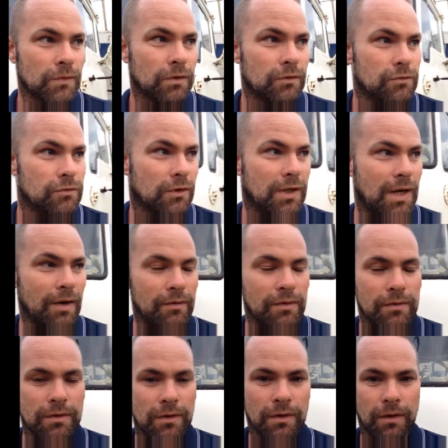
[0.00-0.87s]
to
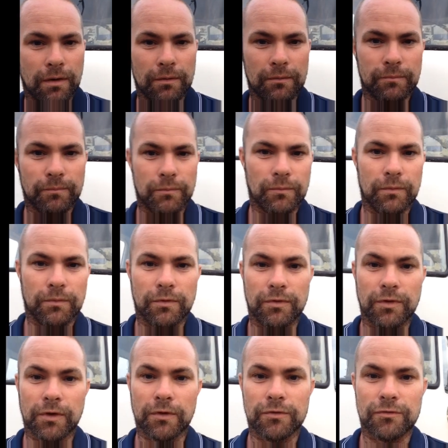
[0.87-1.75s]
carry
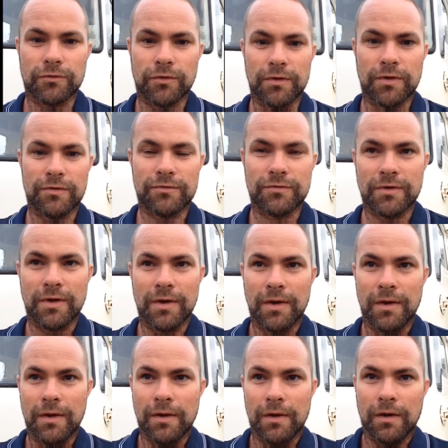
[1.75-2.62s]
things to
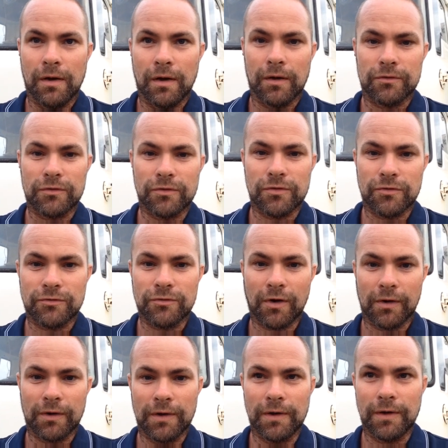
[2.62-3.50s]
the
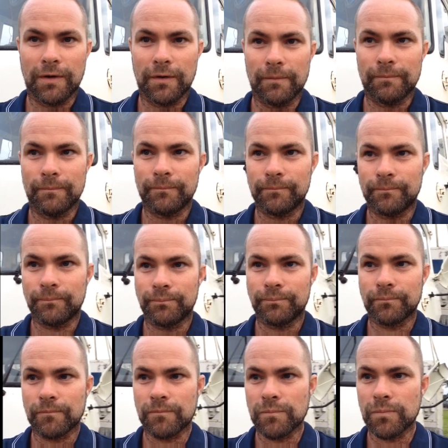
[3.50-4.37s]
site here.
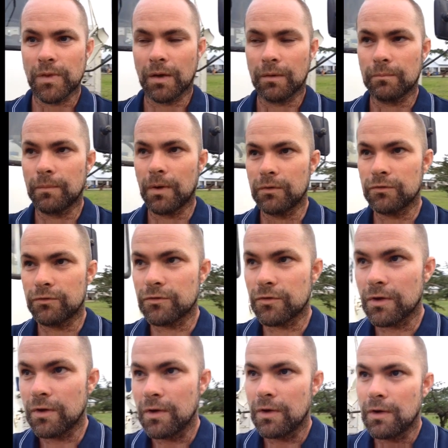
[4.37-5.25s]
Now,
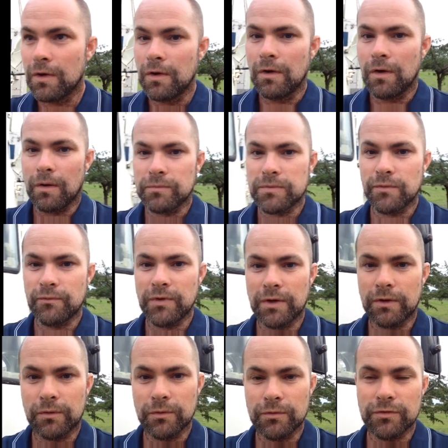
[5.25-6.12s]
most of the
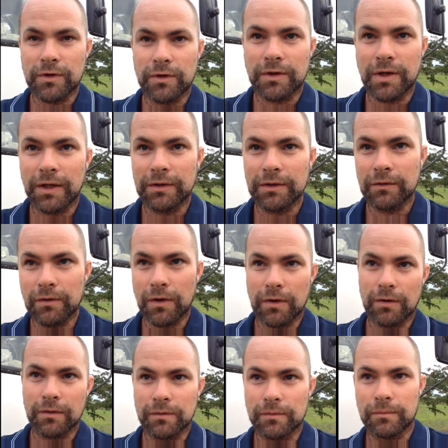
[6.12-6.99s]
vehicles in Kenya
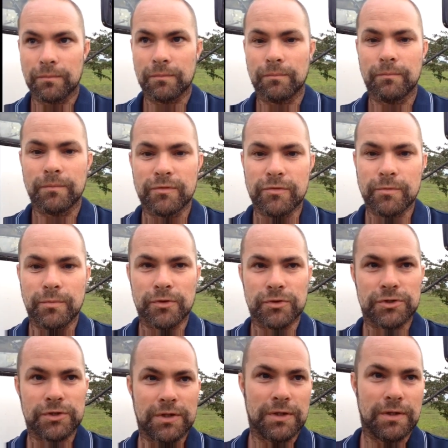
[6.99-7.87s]
are
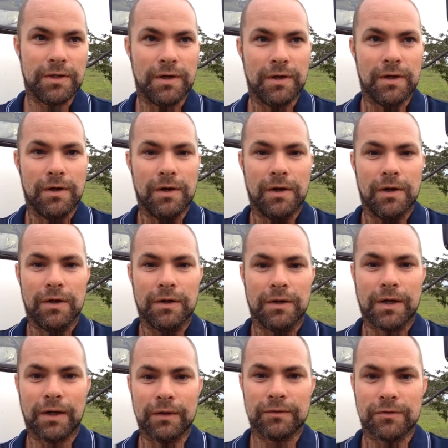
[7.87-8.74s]
Mitsubishi
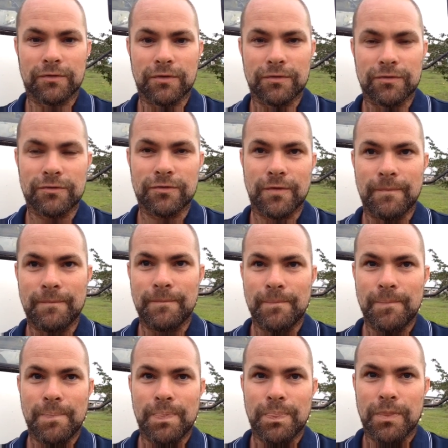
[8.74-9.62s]
Canters,
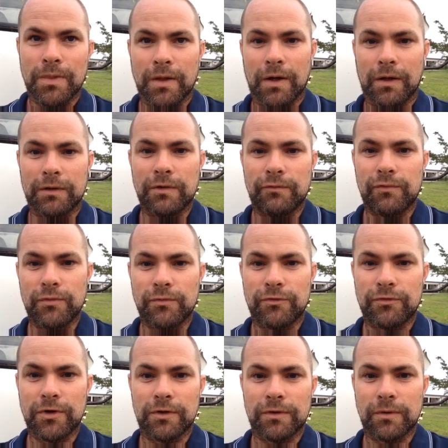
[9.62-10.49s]
and if you've
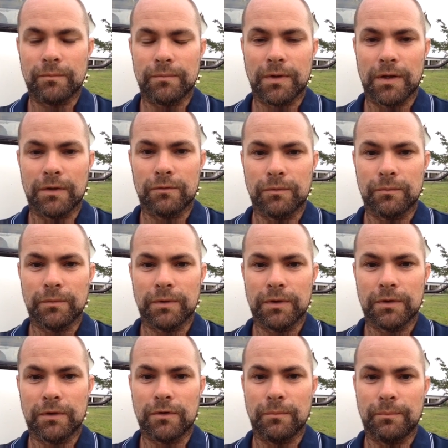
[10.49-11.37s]
seen them, they're
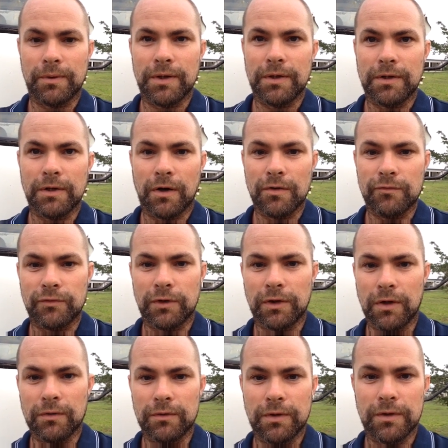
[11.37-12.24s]
normally completely
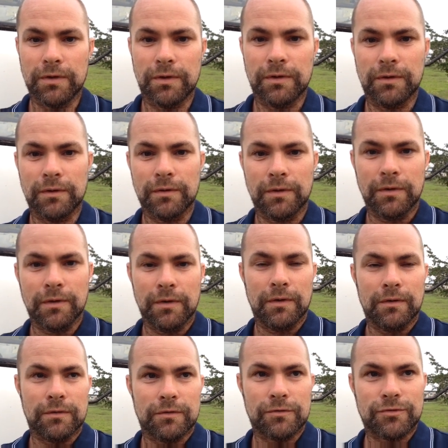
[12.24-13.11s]
overloaded.
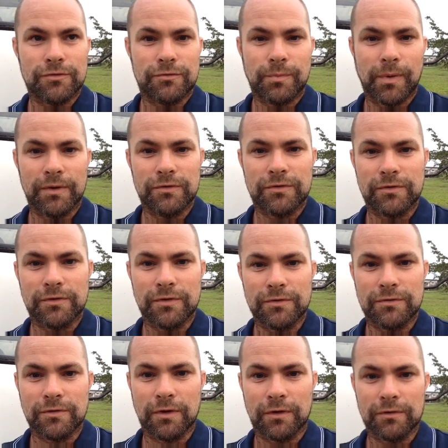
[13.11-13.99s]
The suspension
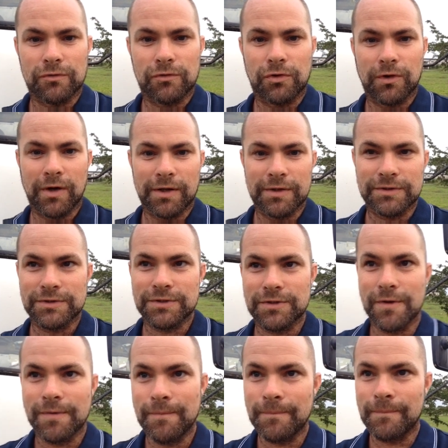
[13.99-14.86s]
is
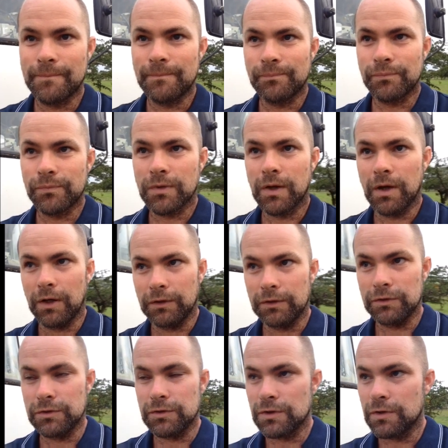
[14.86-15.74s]
trashed,
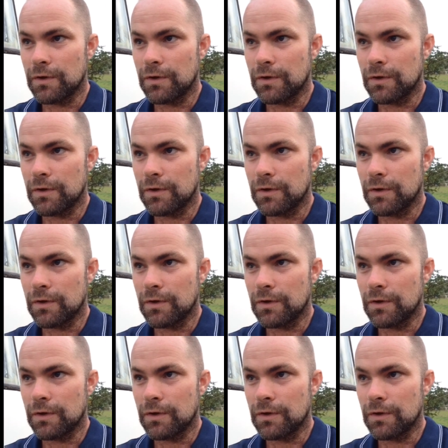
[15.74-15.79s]
and